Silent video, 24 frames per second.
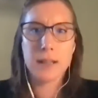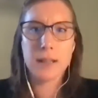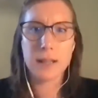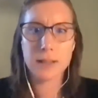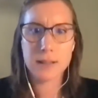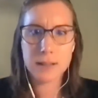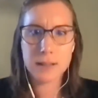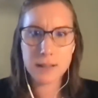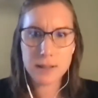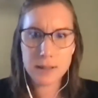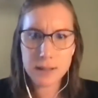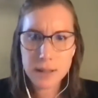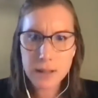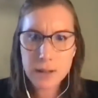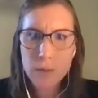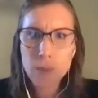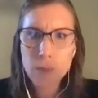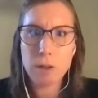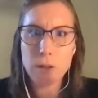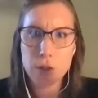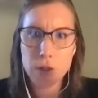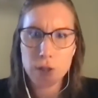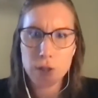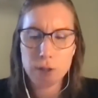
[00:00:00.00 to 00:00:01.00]
Let's see
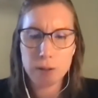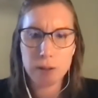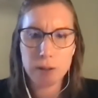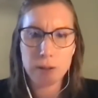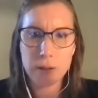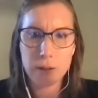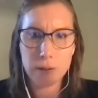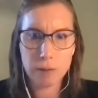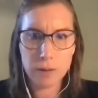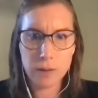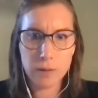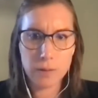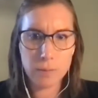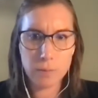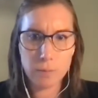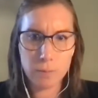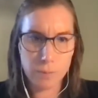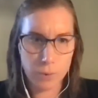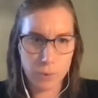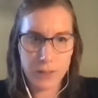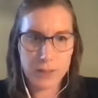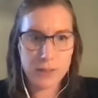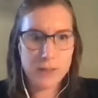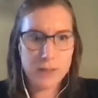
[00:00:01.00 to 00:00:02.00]
what she
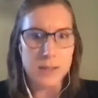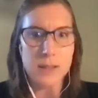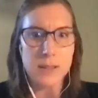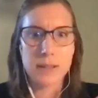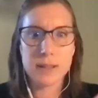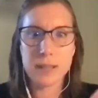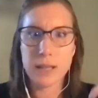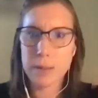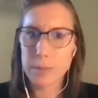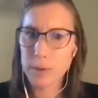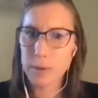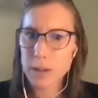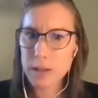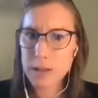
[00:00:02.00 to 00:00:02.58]
brings to the table.